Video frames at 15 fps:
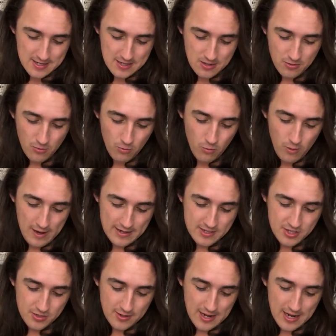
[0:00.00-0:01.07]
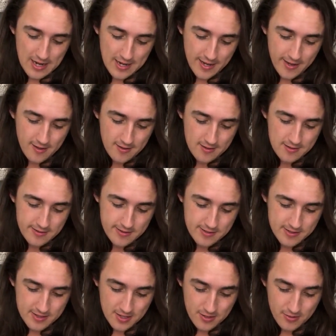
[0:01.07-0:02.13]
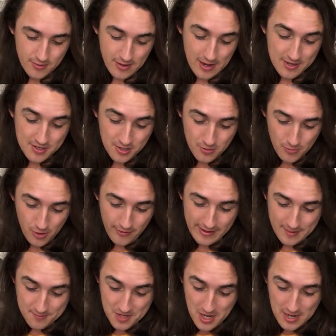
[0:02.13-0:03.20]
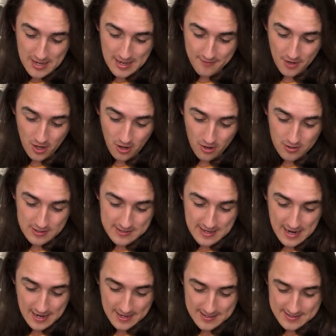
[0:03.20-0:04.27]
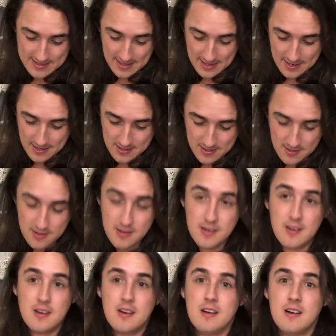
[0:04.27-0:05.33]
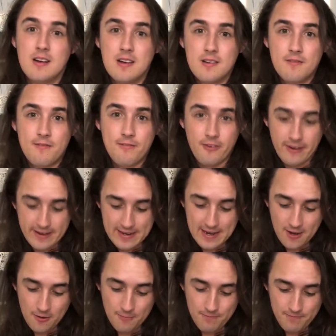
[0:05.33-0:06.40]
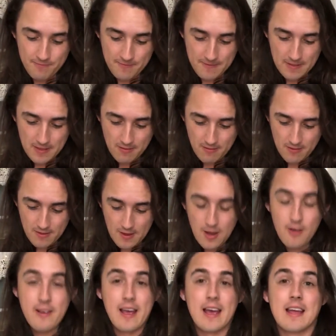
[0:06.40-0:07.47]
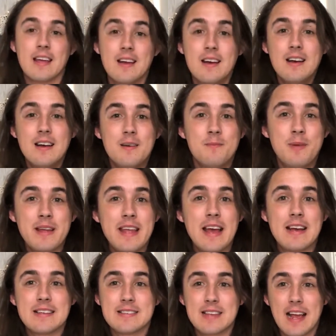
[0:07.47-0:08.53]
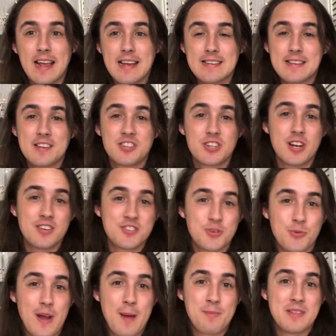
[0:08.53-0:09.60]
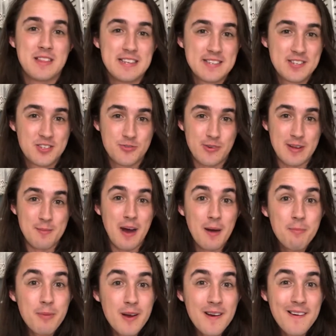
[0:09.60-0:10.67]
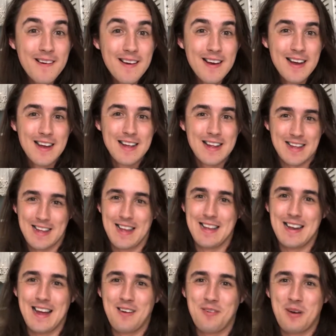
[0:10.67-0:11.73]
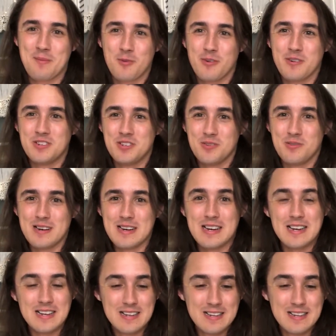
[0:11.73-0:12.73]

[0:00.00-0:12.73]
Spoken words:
way too high. So don't worry, I'm not having a heart attack. It's like freaking out. Okay, but yes, I guess I should also wrap this stream up. And now I'm going to